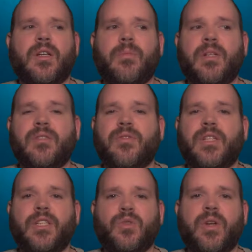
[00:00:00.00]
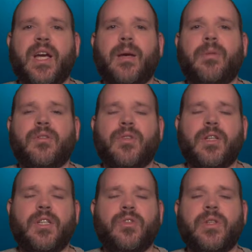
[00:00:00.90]
but it's very drab, it's
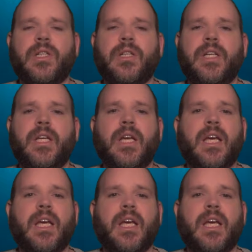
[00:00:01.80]
very dreary.